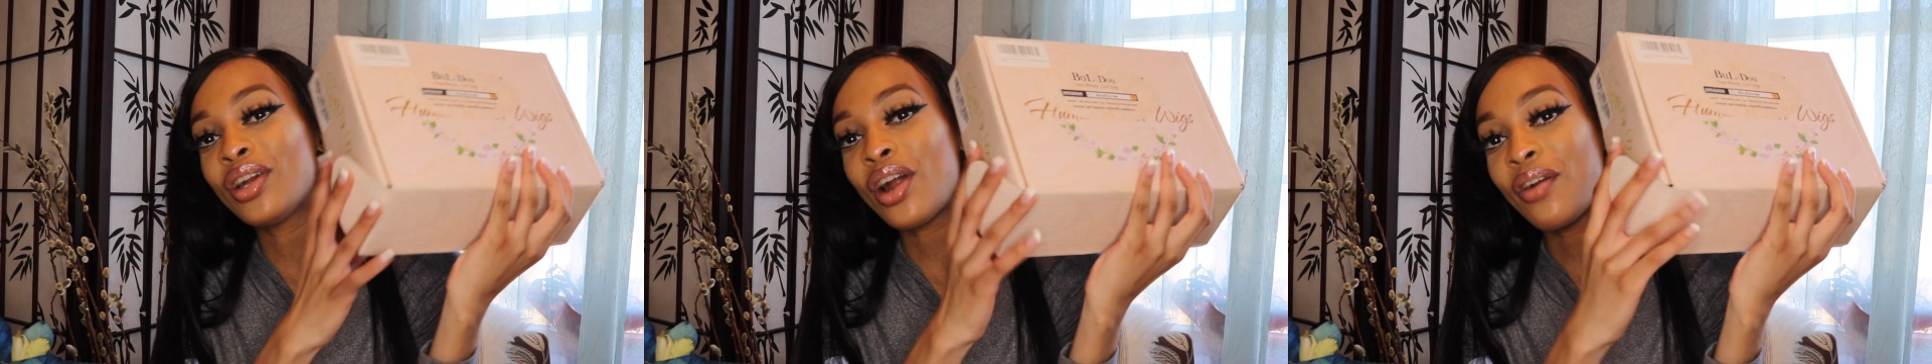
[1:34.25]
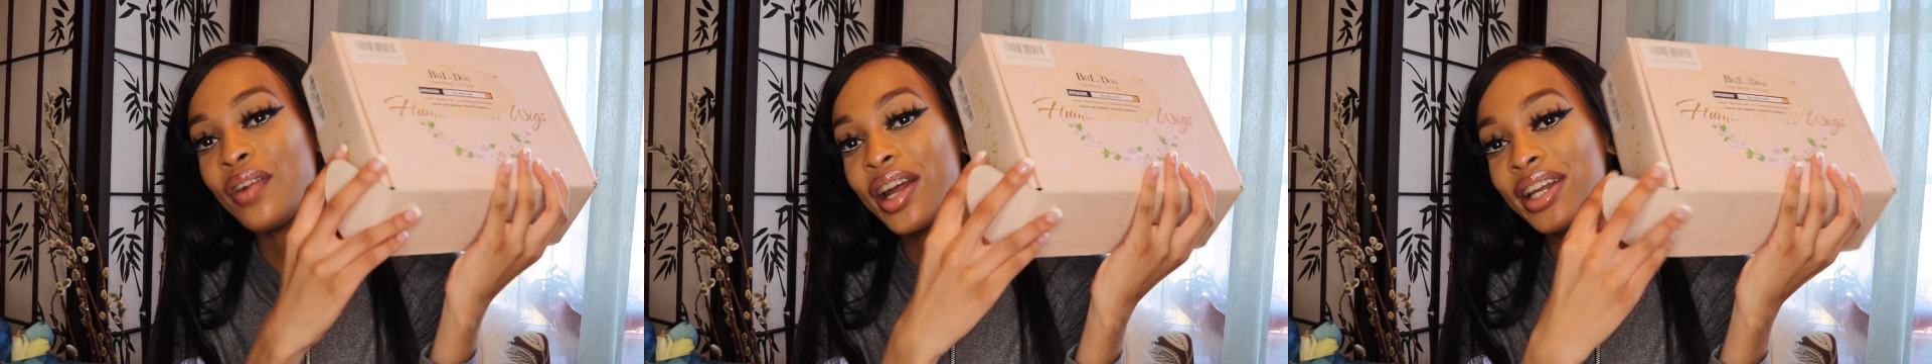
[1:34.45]

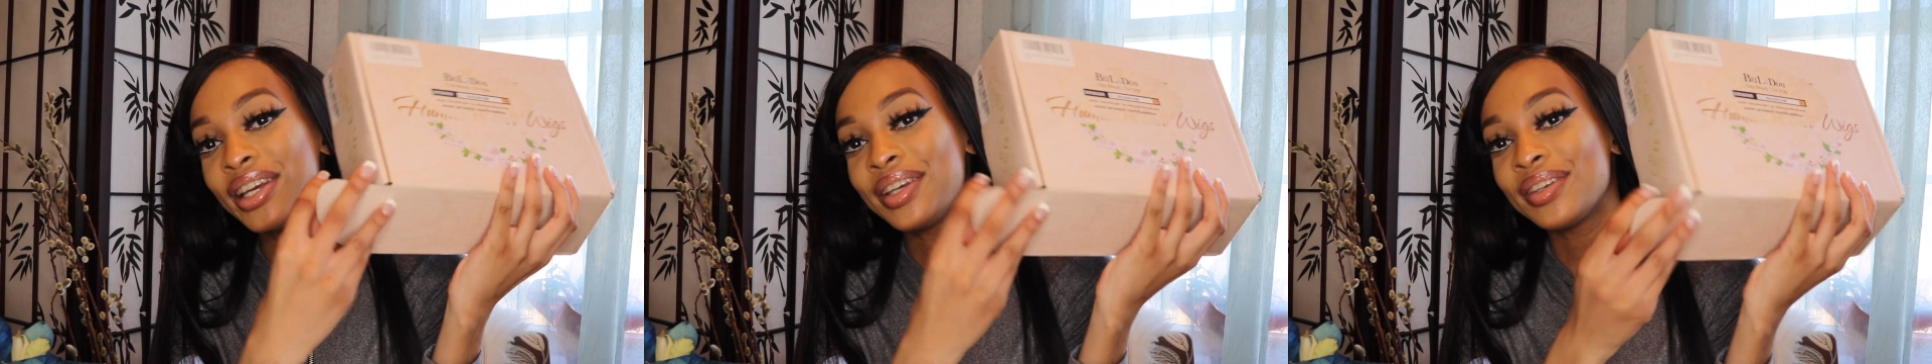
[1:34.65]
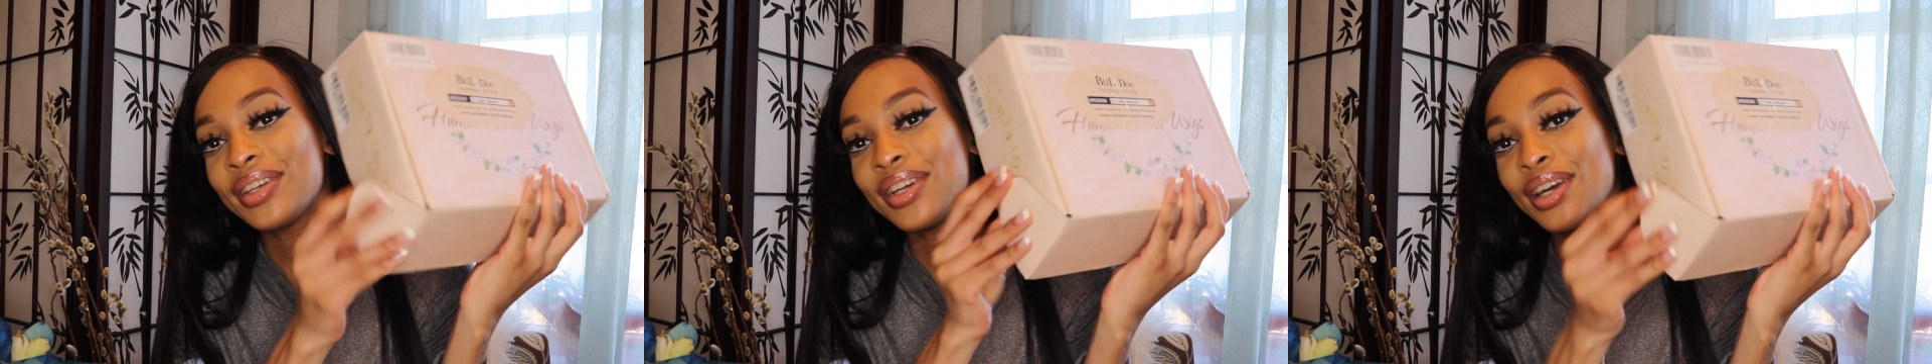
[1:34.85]

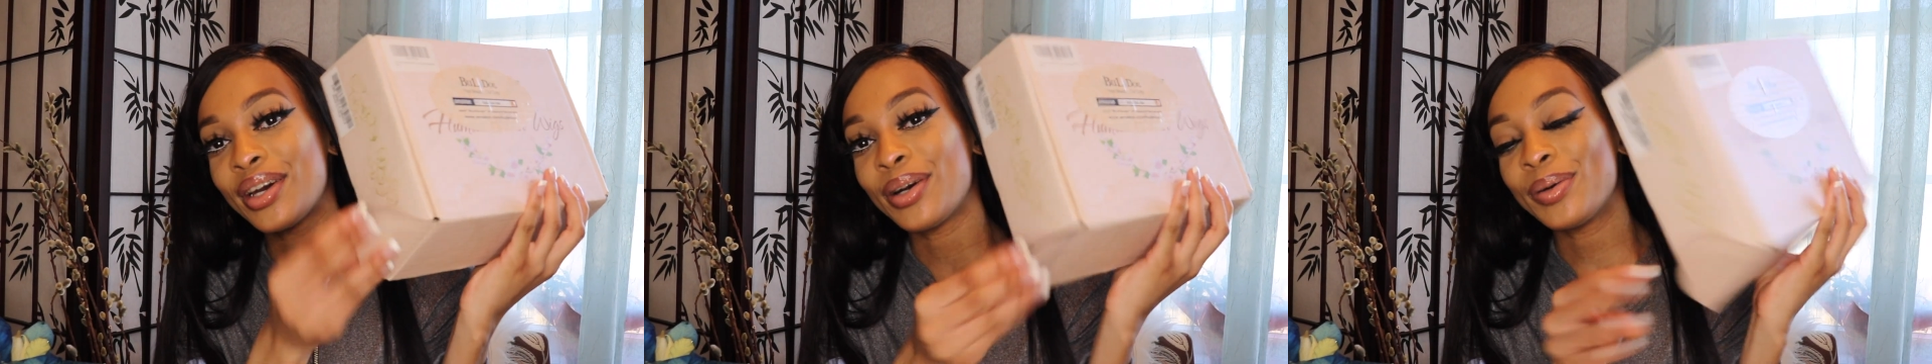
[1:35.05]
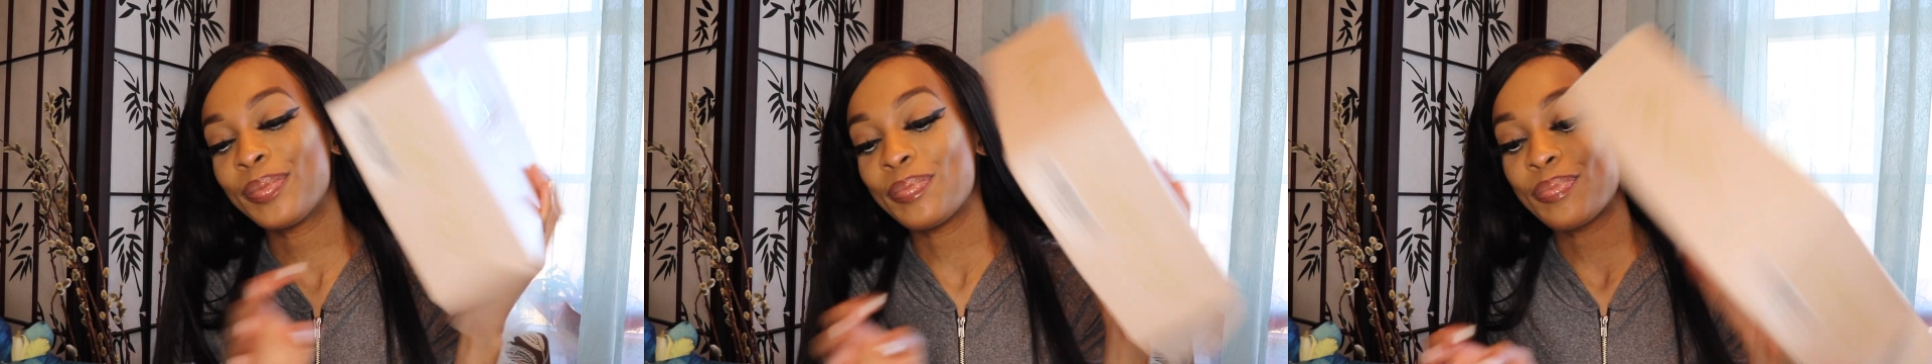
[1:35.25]
already, you
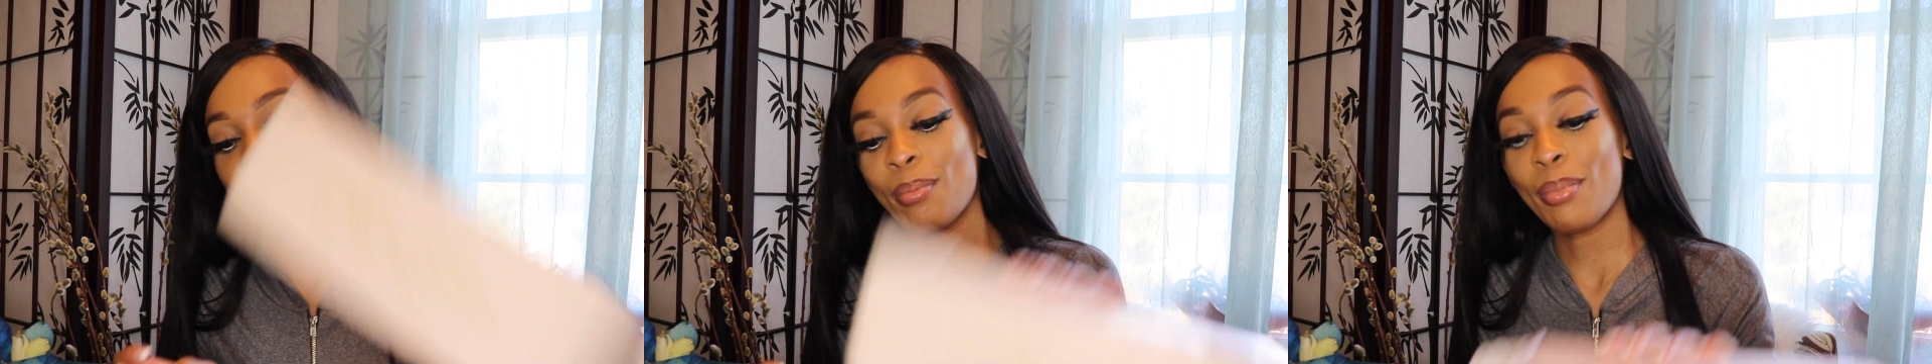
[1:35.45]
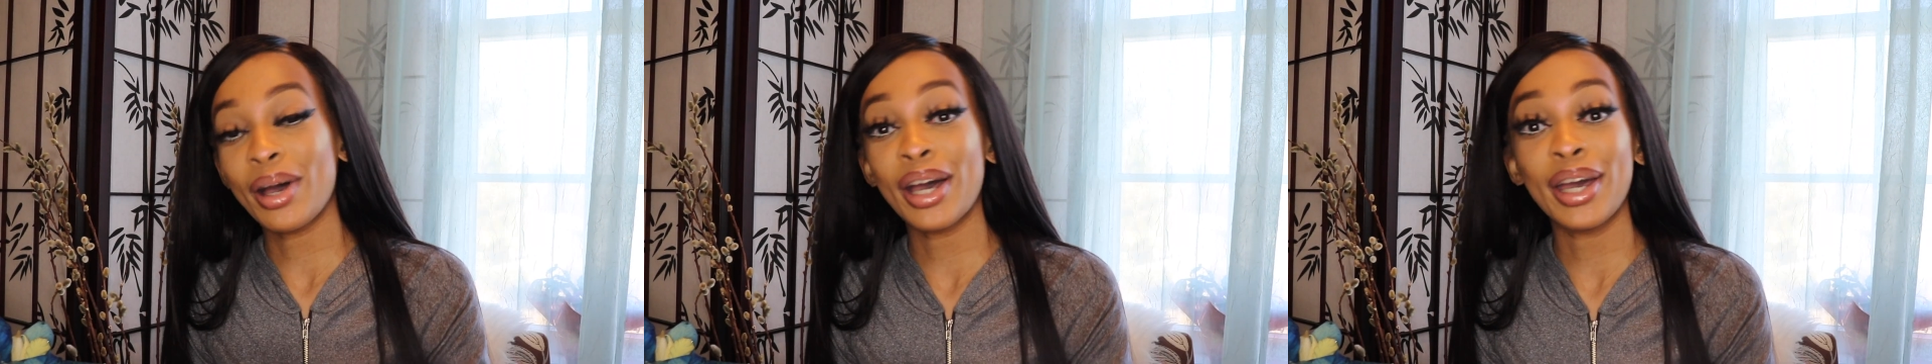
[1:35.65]
know,
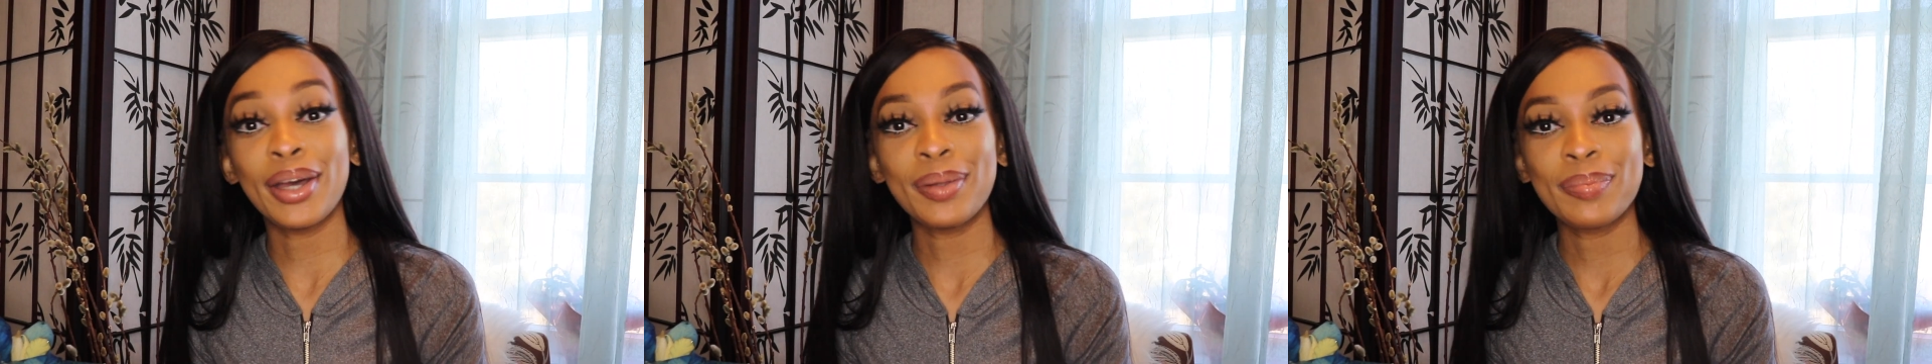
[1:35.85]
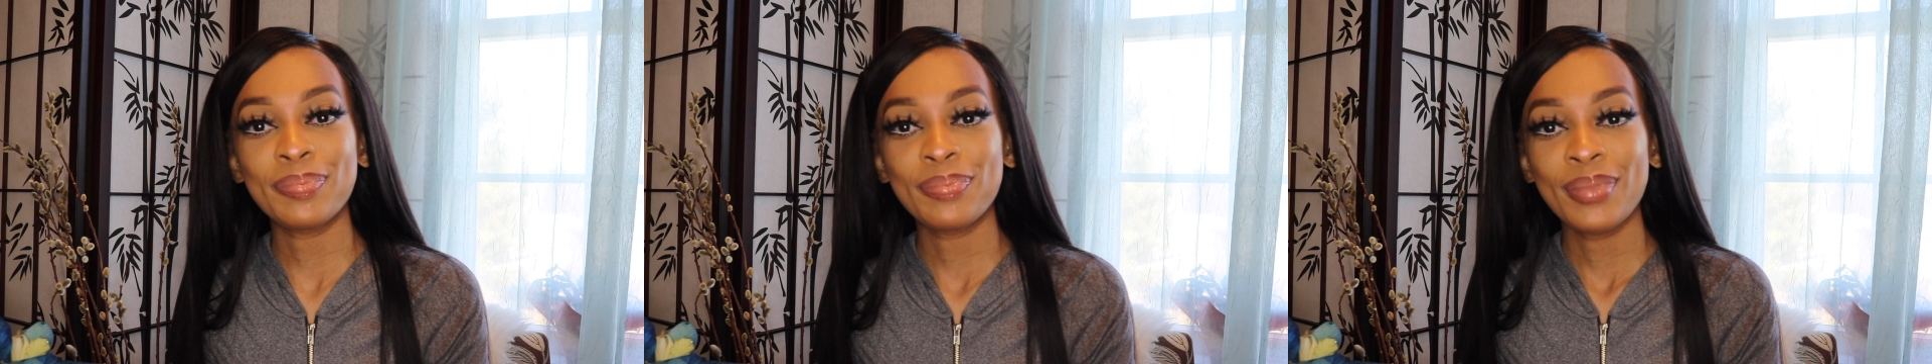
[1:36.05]
but